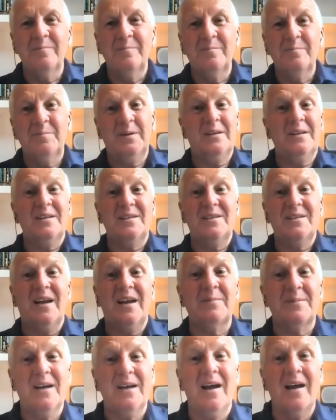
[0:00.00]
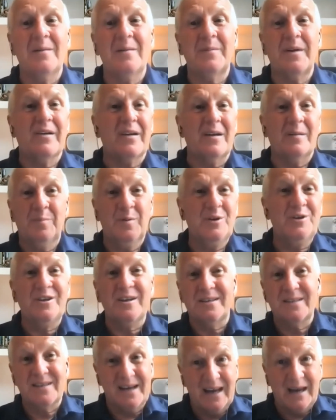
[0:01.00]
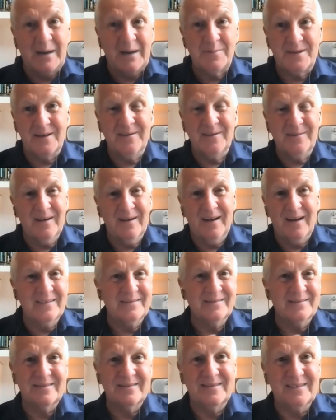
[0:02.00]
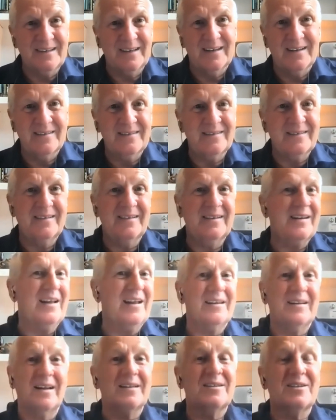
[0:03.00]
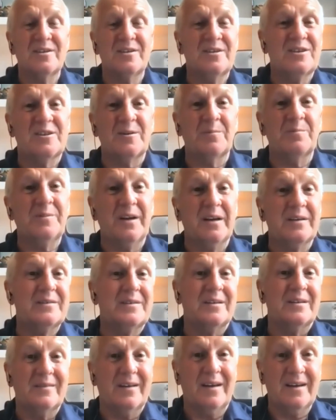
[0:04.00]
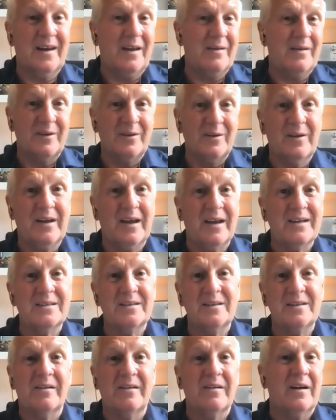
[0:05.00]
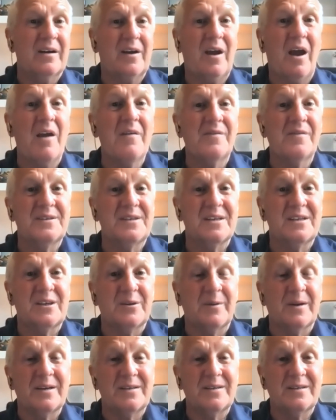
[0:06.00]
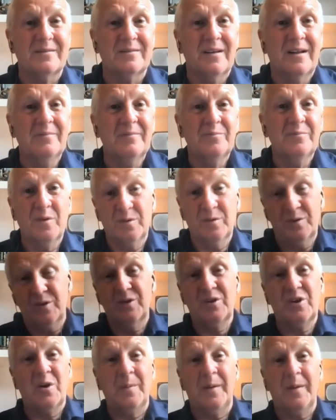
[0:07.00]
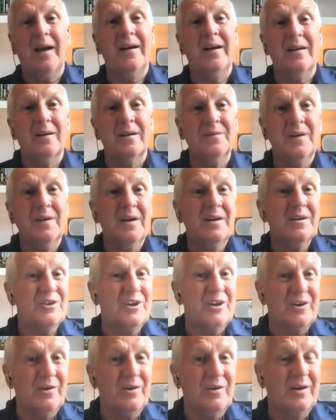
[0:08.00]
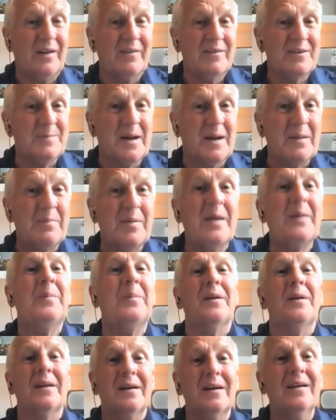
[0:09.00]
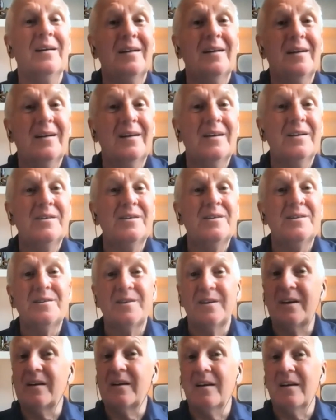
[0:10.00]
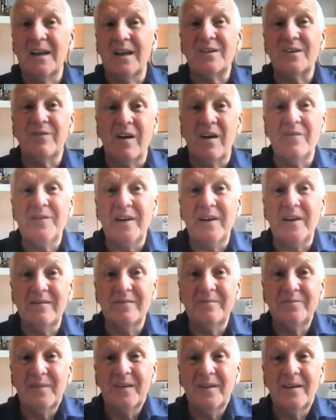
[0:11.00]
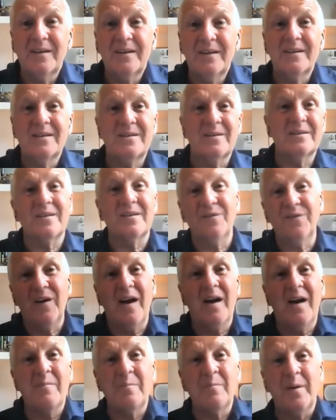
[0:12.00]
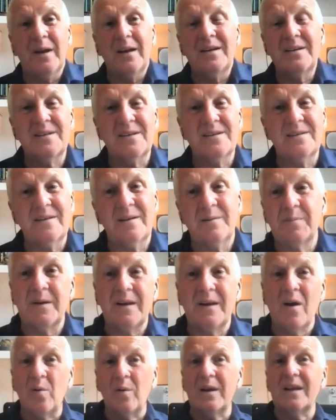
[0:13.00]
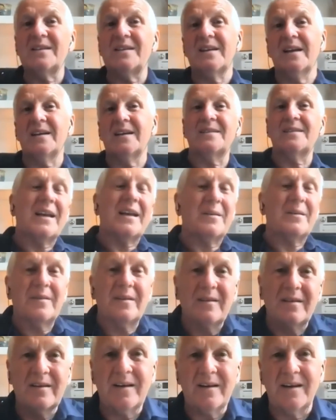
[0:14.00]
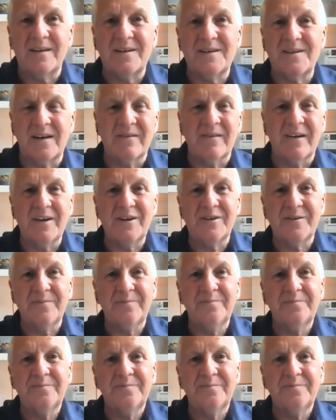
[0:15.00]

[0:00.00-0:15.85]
But at the same time, you've got a budget to keep to, and you know, and that's subject in your case, you've got a COVID situation that's just coming out of, so you're not going to have as many people there, so you've got less revenue. So it's a fine balance, isn't it? But all these things need consideration.